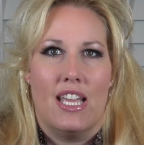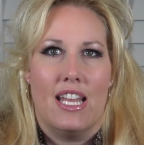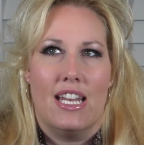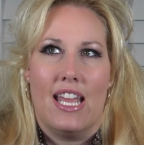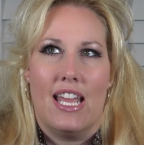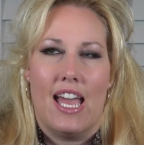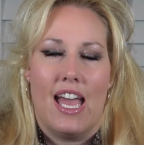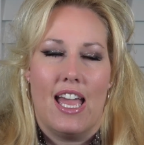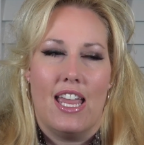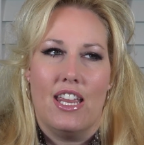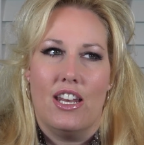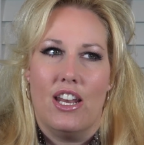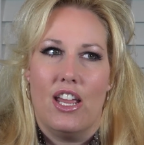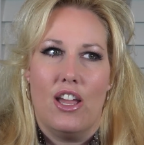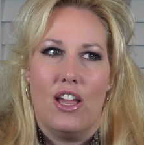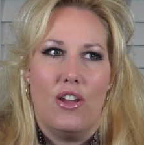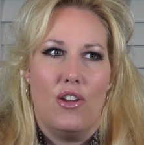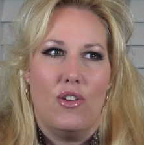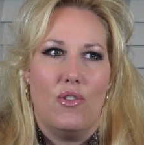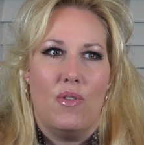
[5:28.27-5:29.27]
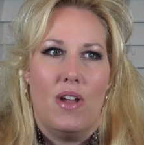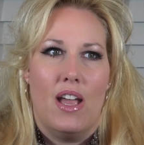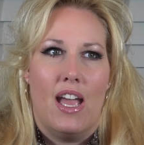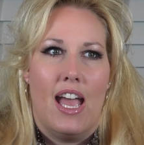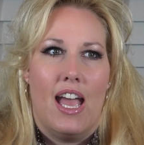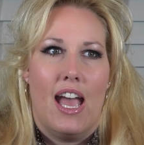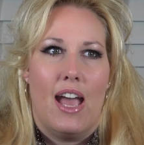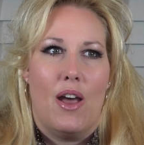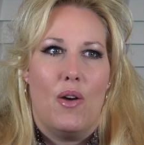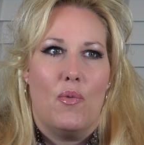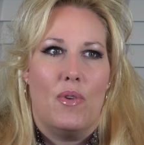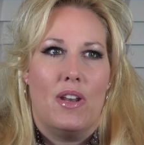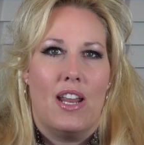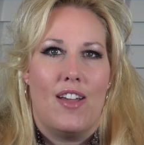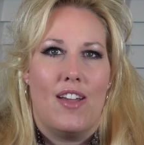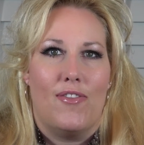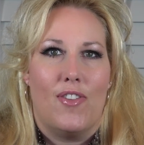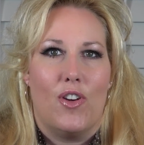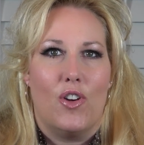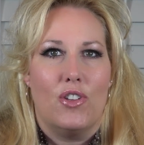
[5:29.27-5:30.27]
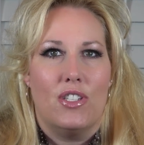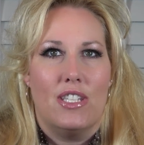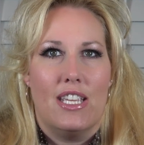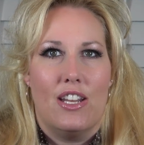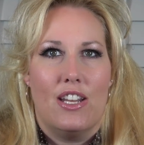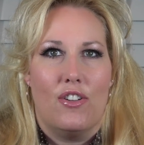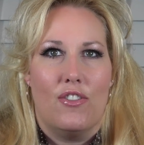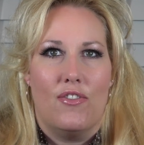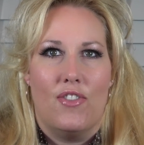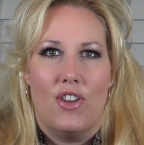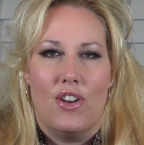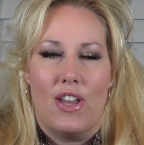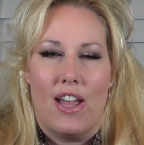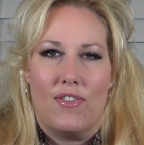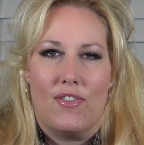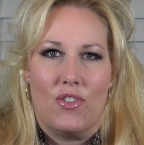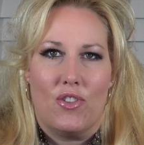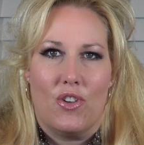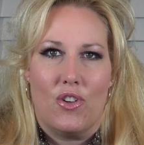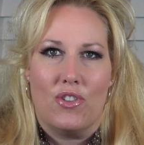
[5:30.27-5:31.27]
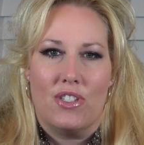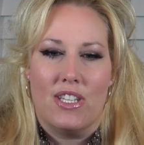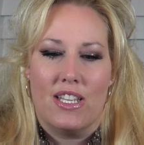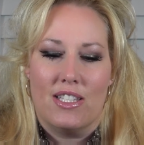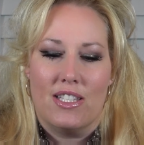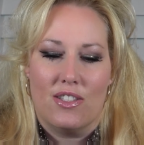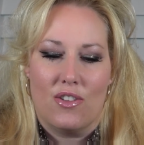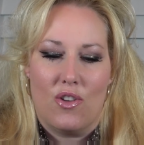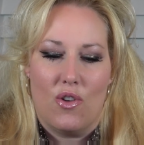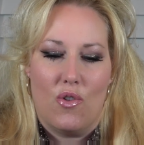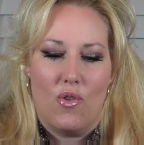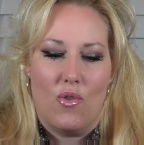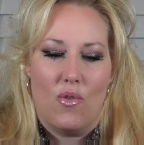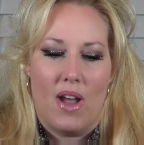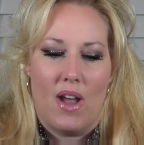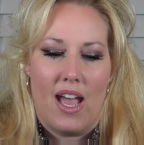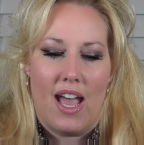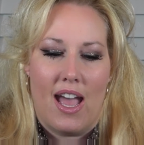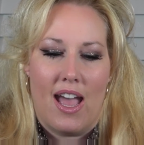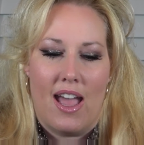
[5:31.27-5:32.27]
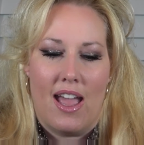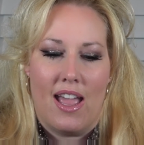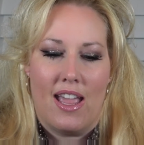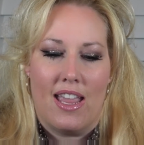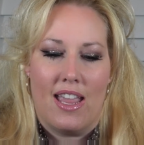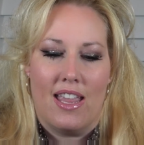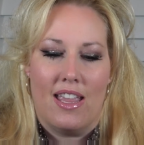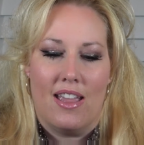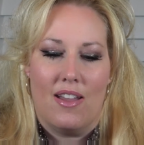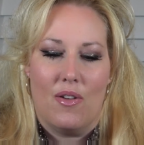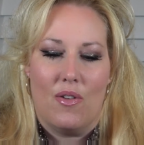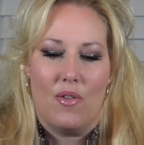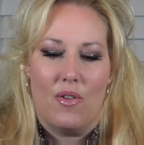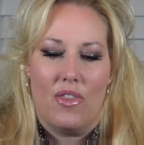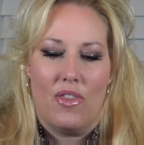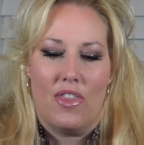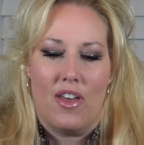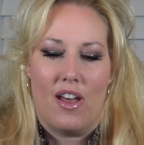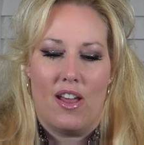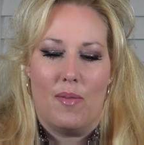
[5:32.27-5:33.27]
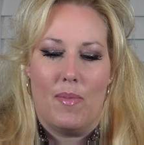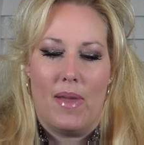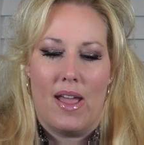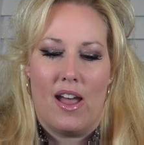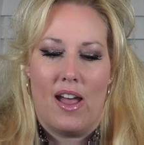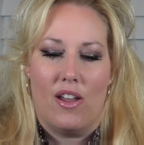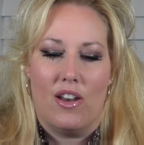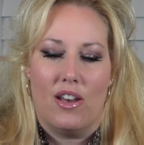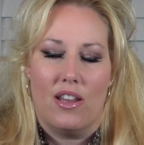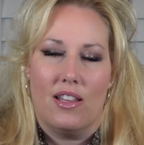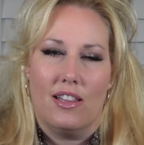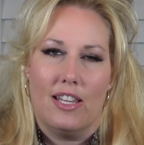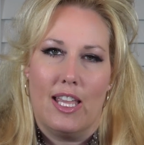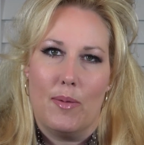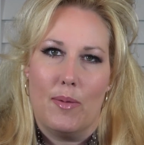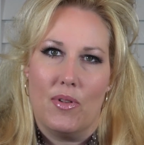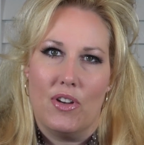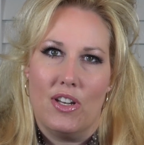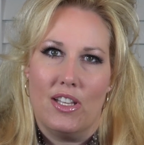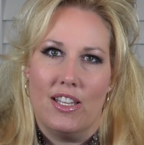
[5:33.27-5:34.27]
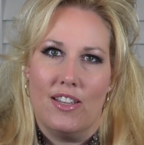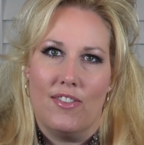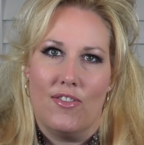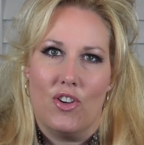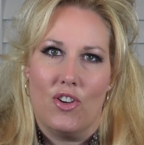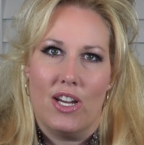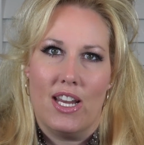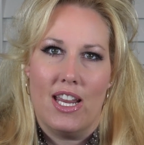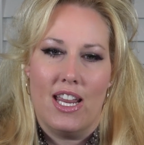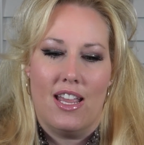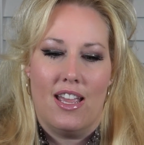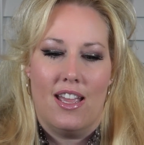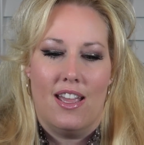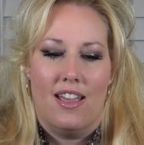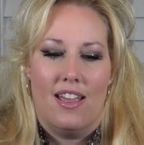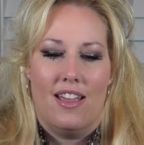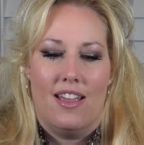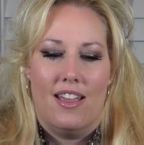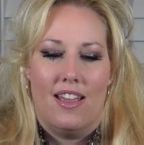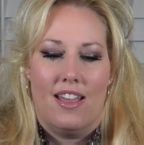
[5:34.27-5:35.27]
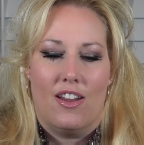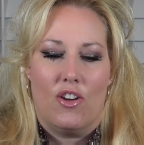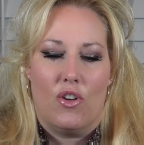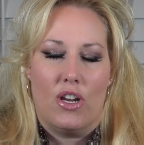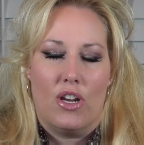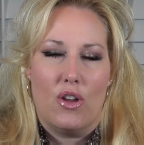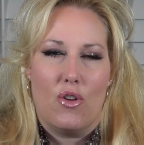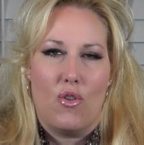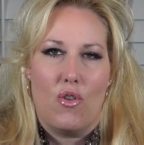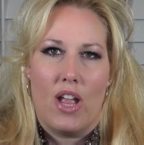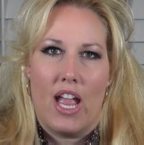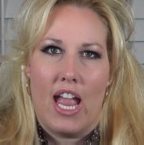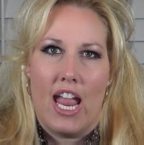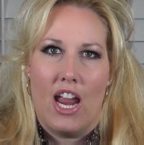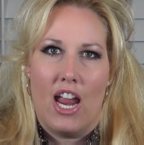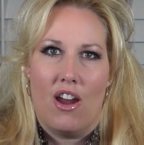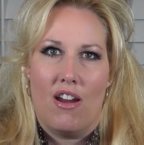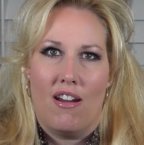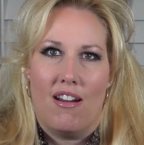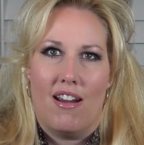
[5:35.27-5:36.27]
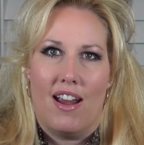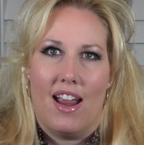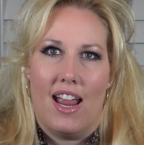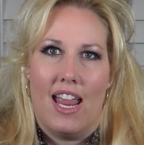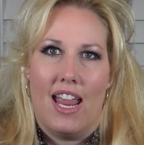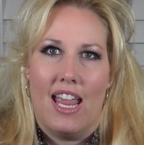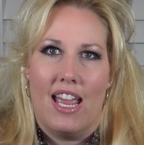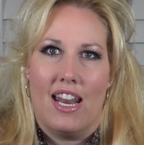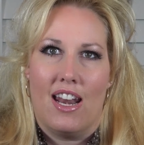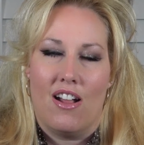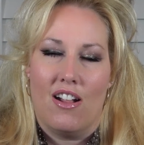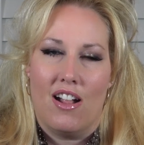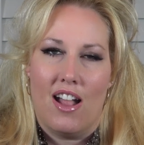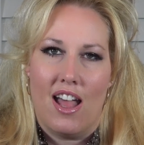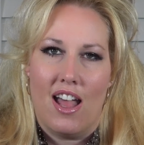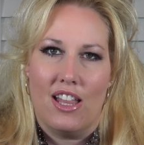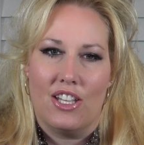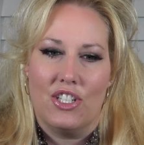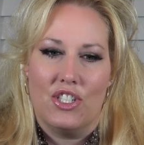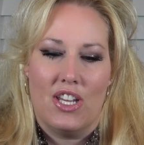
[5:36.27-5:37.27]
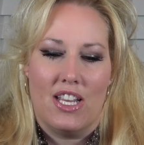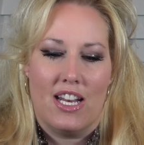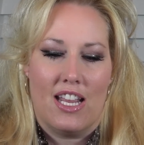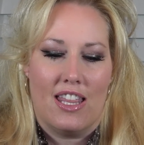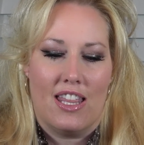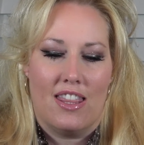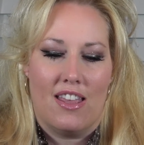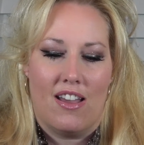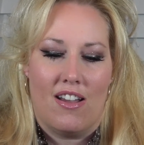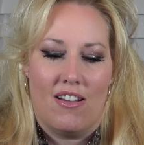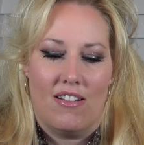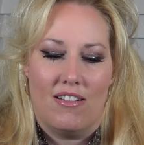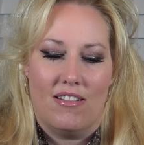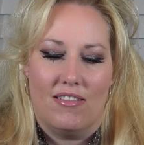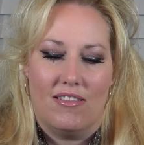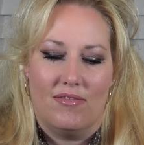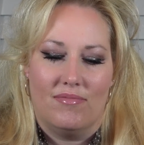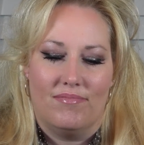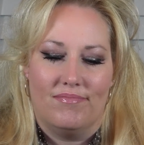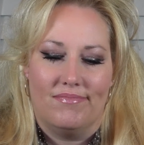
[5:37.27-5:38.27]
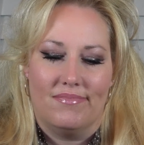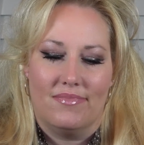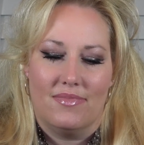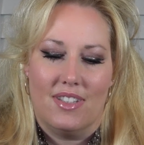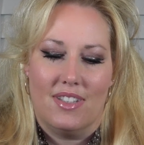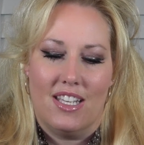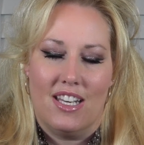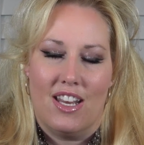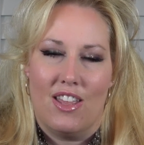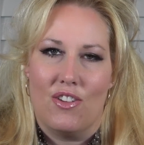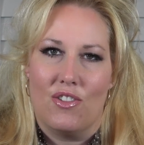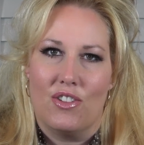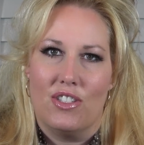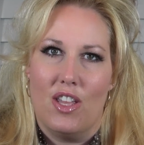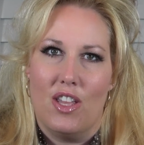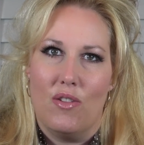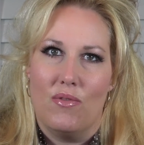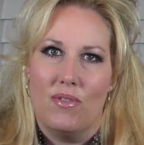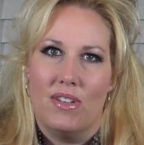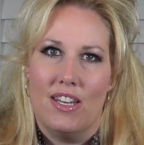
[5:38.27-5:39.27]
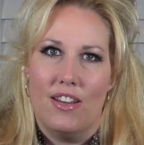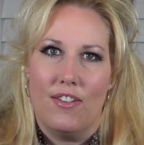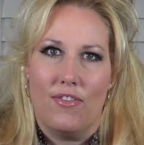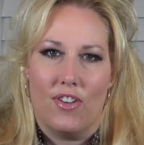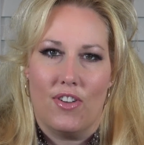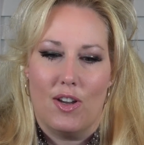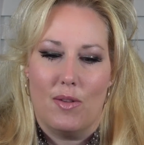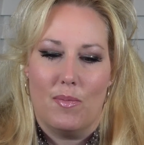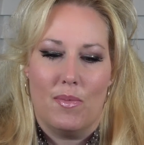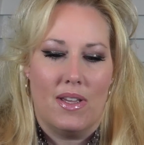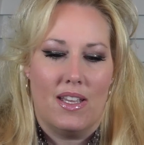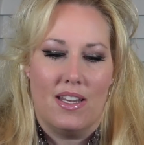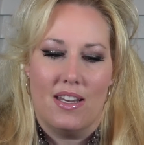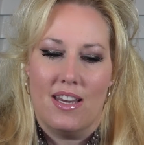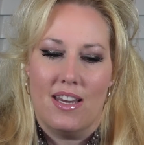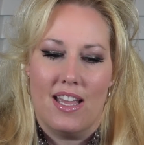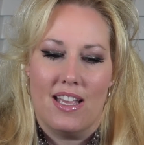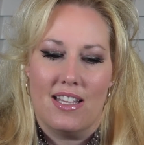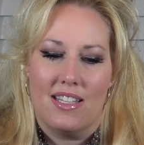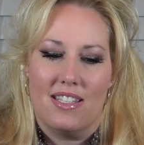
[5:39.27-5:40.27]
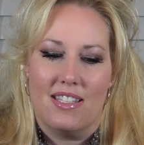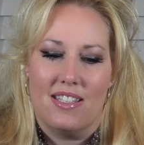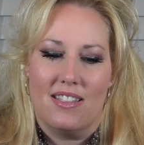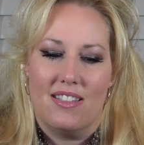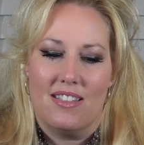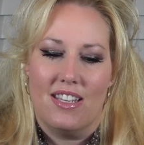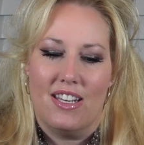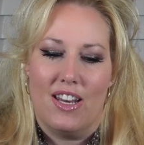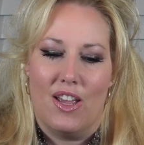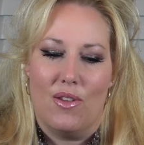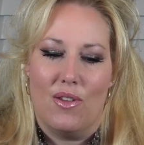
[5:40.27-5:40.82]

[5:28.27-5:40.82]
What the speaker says: And, when I first interviewed after nursing school, I thought about labor and delivery, critical care, and oncology. And I thought, they're so different, but yes,